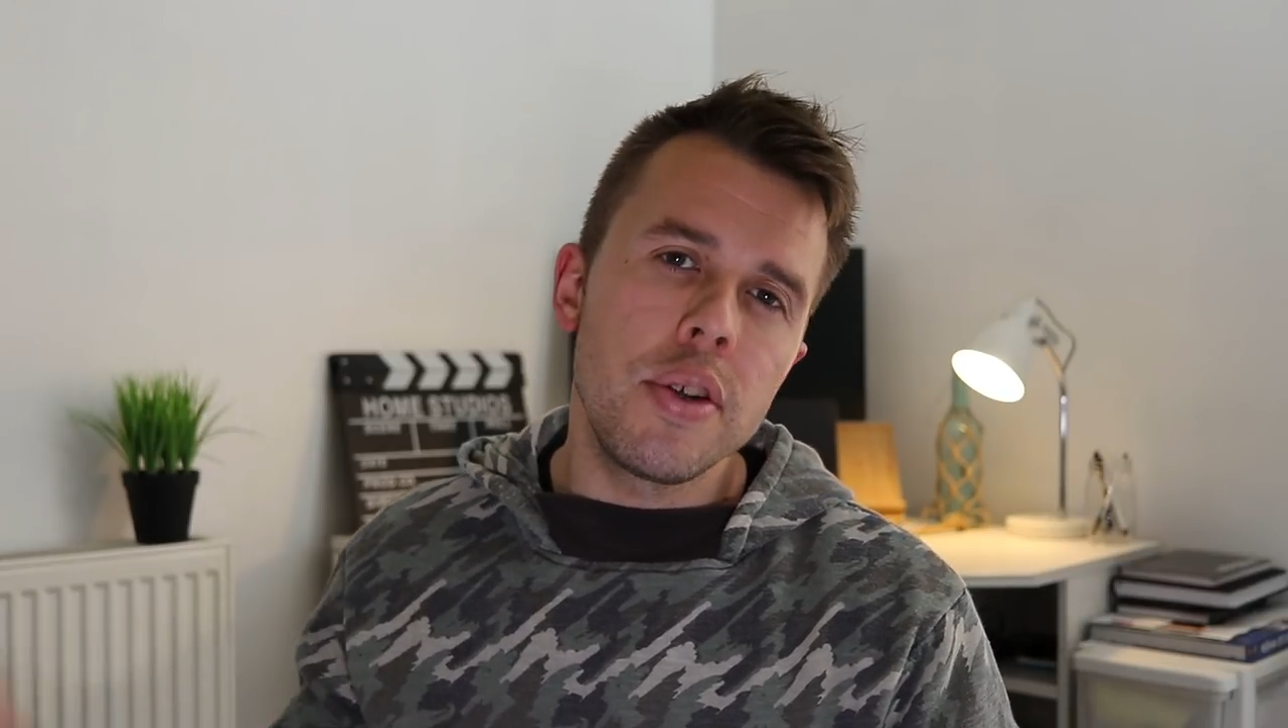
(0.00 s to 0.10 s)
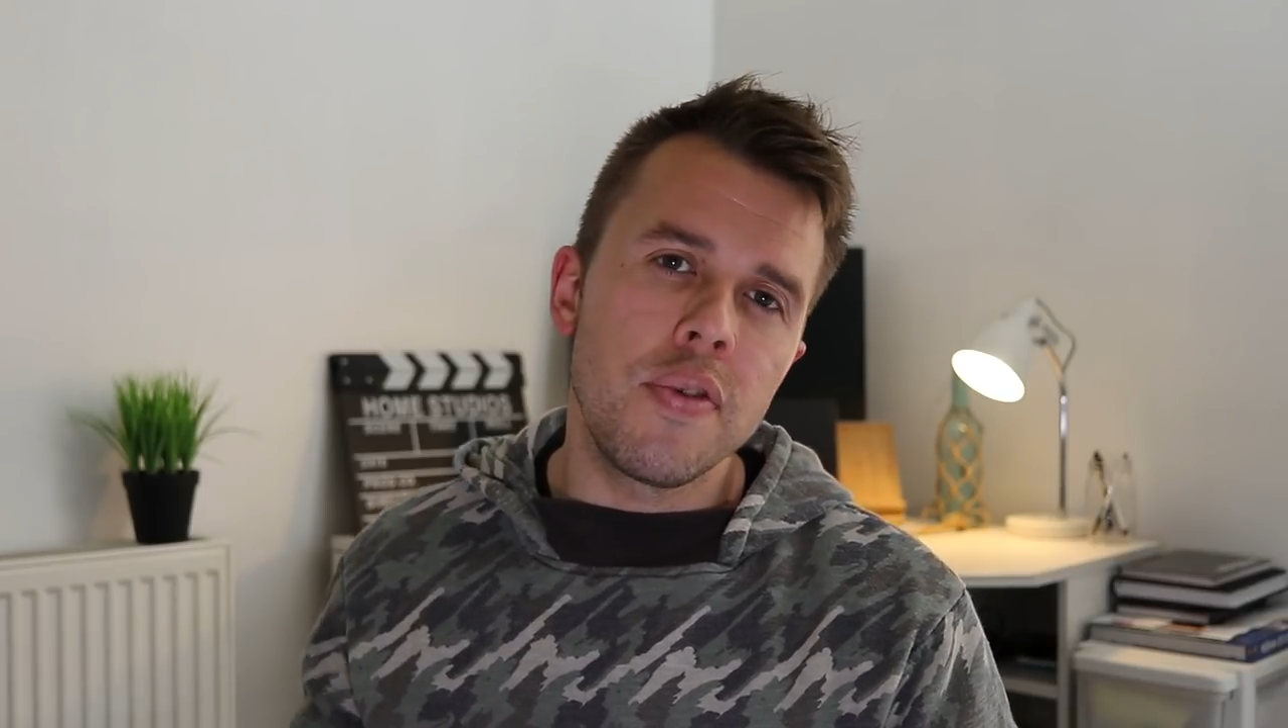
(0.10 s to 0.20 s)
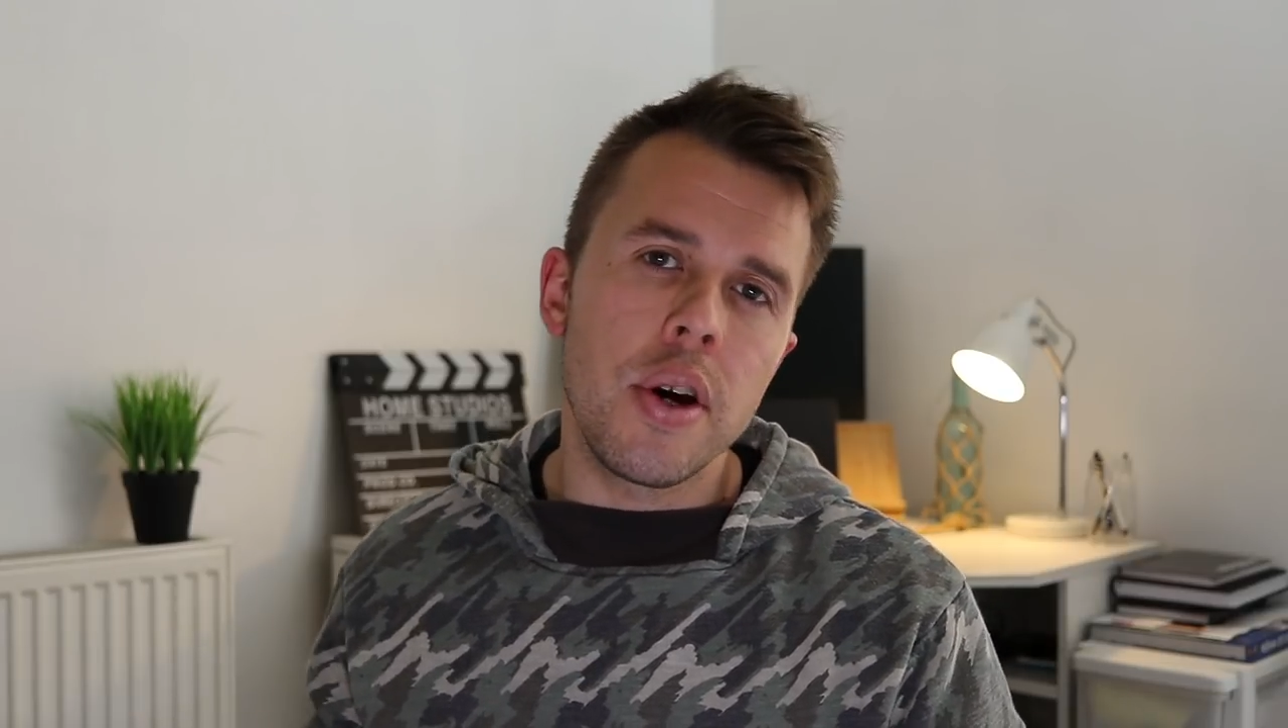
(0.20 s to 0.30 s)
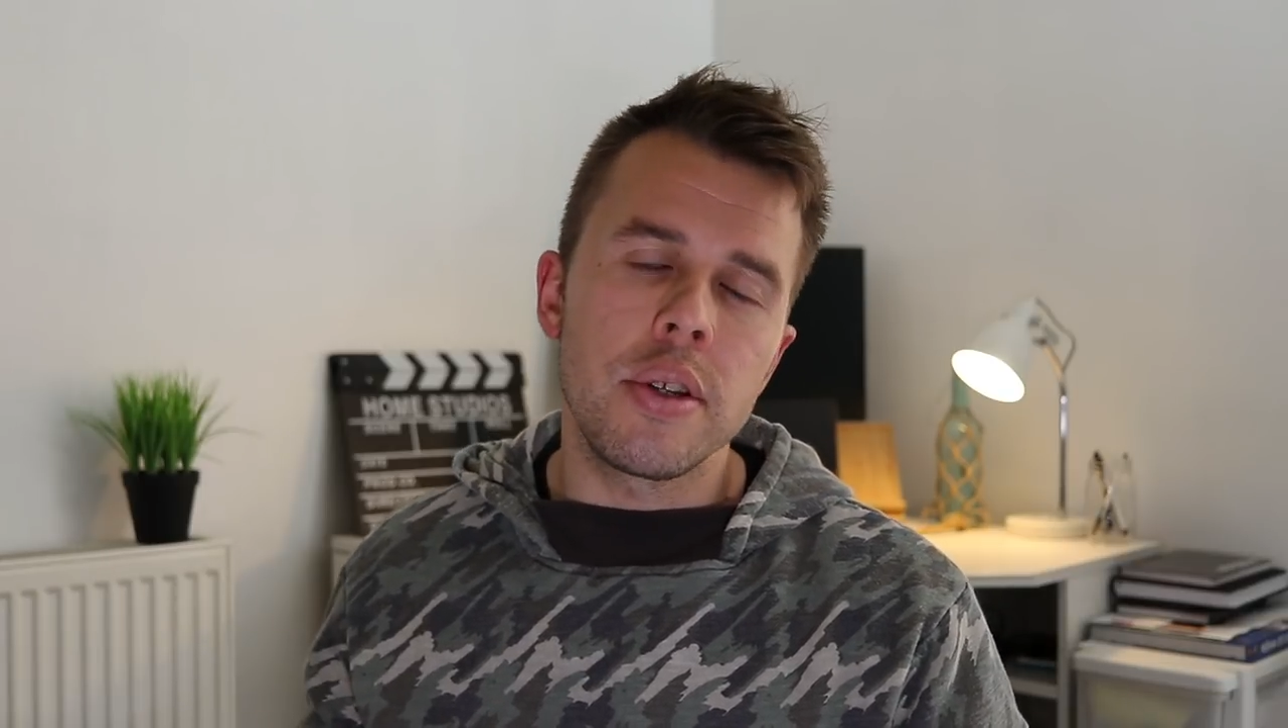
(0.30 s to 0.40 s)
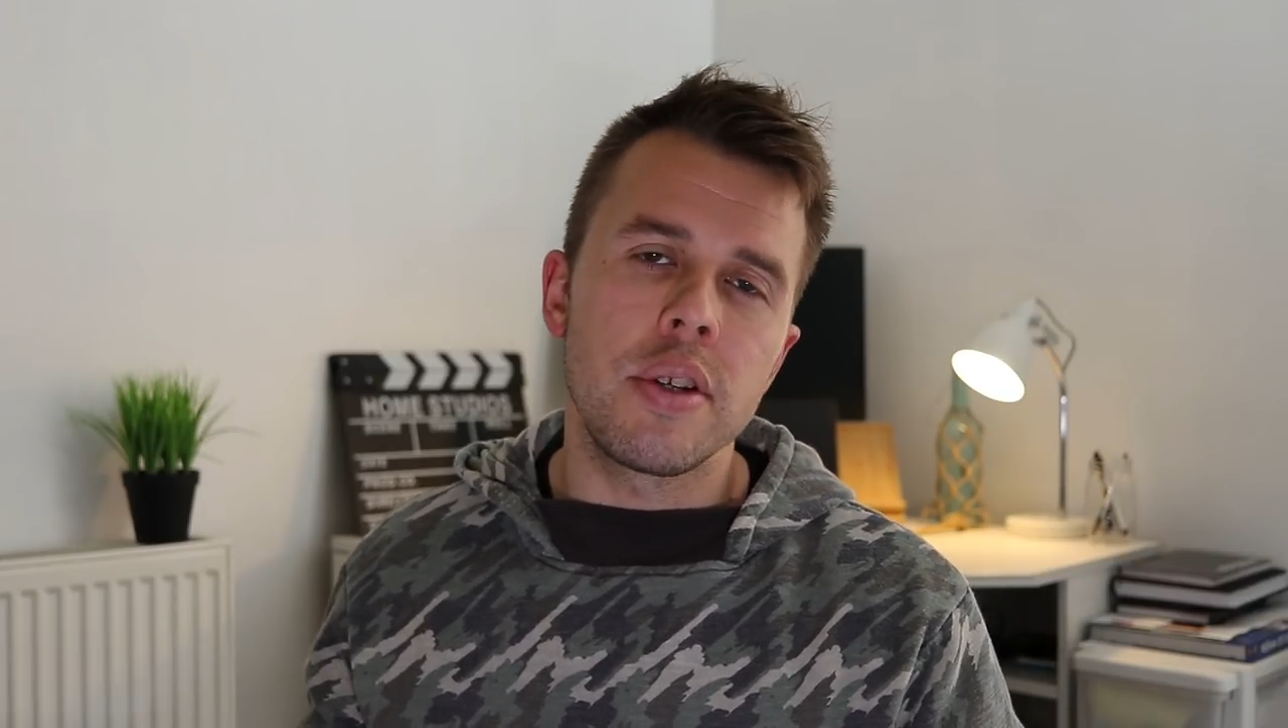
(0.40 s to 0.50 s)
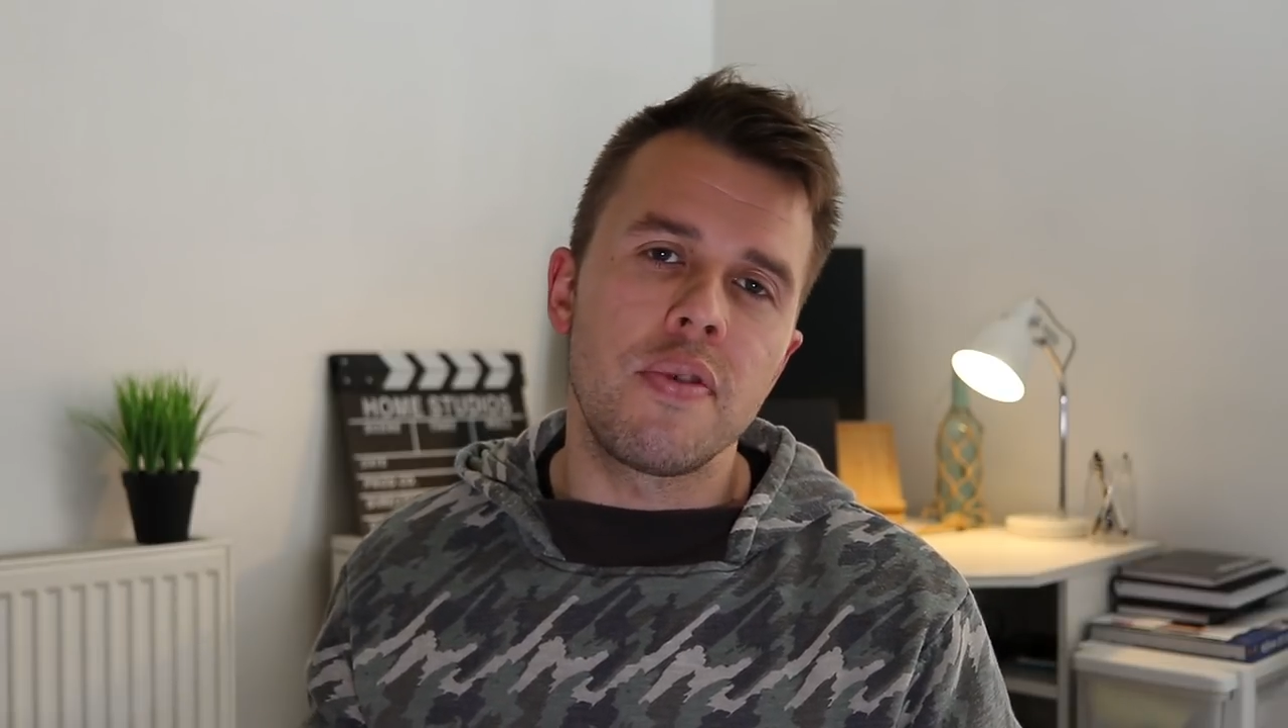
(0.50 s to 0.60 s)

photo to